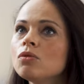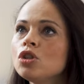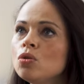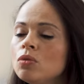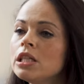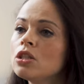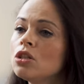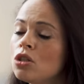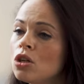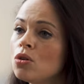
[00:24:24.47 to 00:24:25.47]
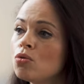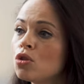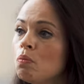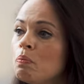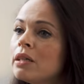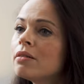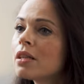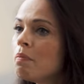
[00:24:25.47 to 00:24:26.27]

you need to do to build